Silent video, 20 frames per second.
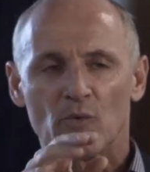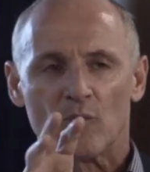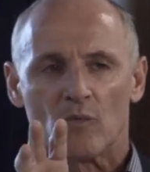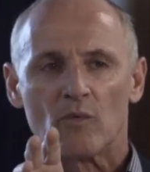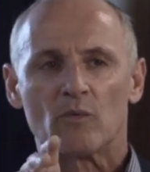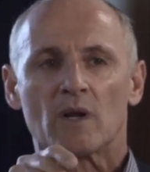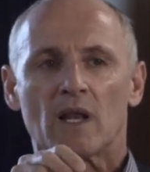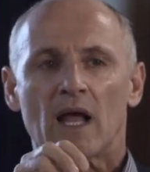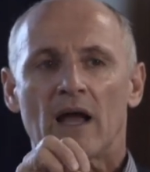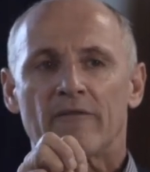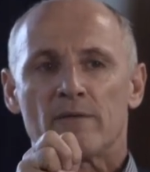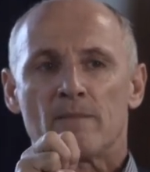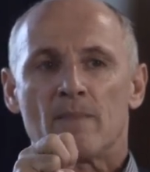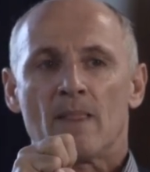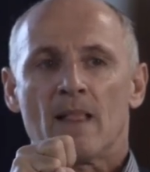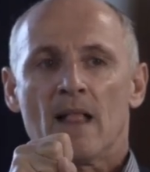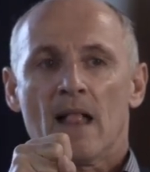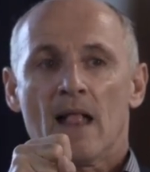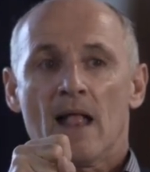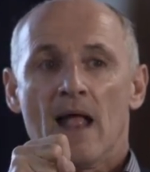we'll have
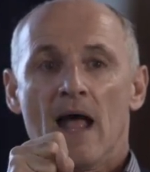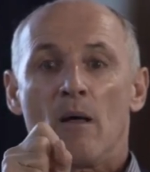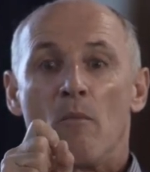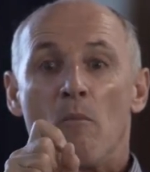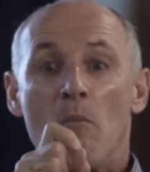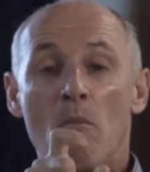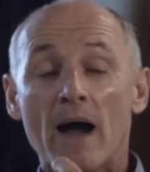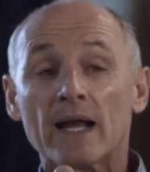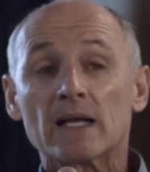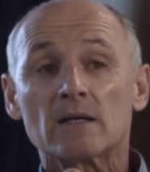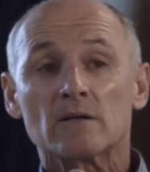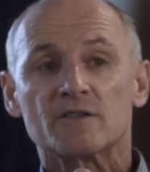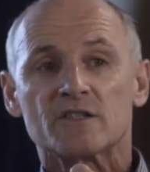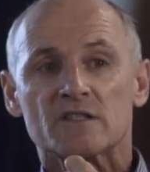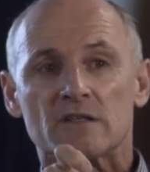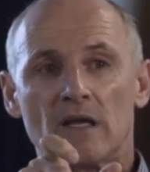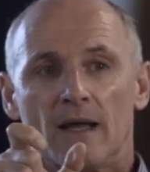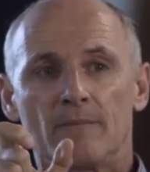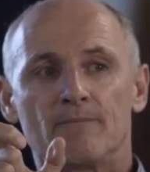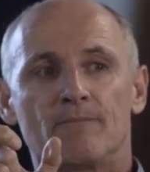it. And Michael
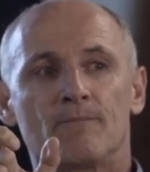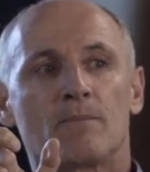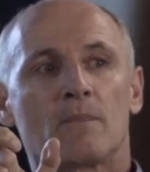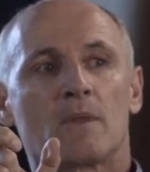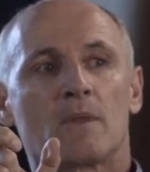said,